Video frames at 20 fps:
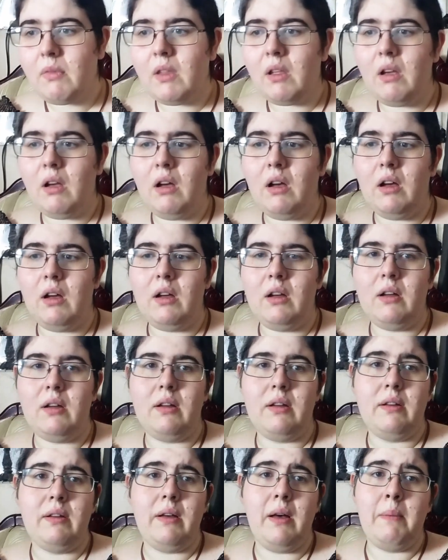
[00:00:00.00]

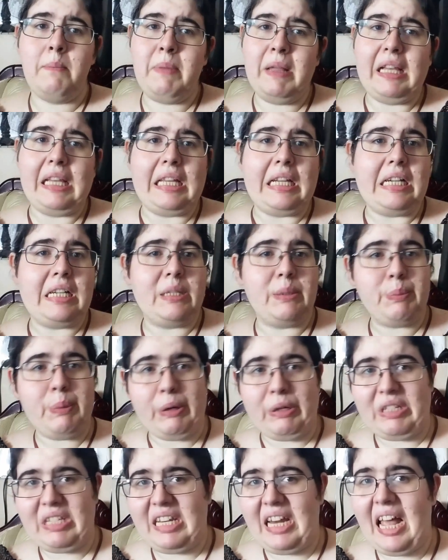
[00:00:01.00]
abilities,
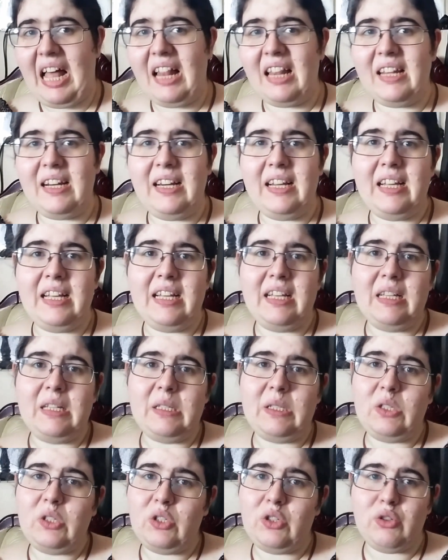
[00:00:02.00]

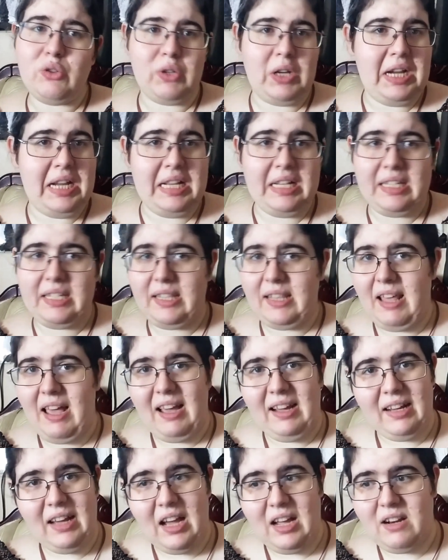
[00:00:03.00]
personalities, traits,
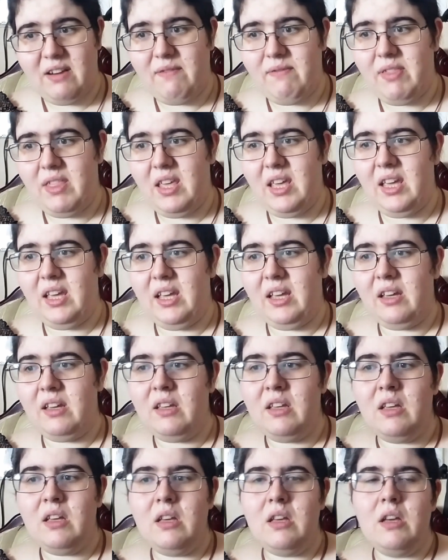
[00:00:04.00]
that kind of thing.
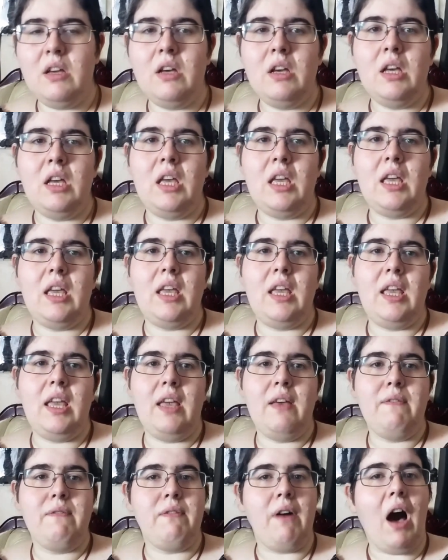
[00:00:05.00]

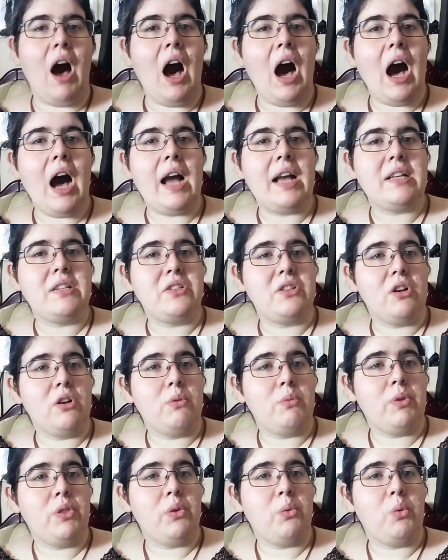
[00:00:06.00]
If I started
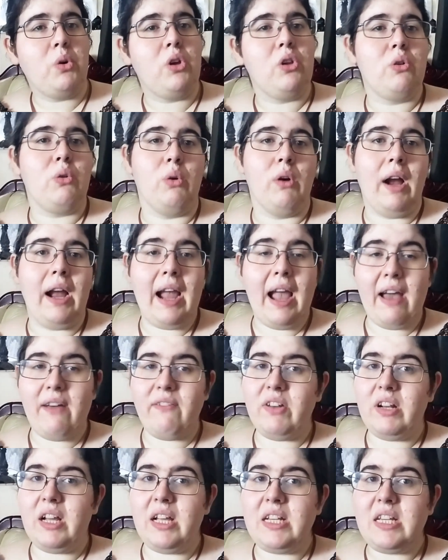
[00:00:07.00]
with the world or I have
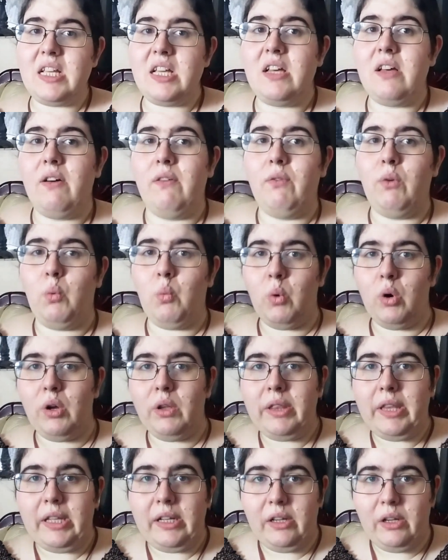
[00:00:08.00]
an idea of a world
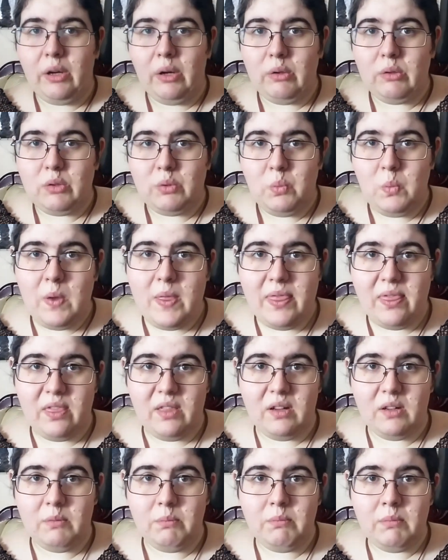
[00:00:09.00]
that goes with
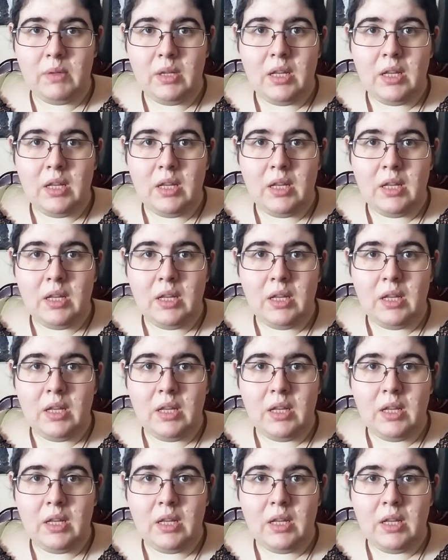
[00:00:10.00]
them,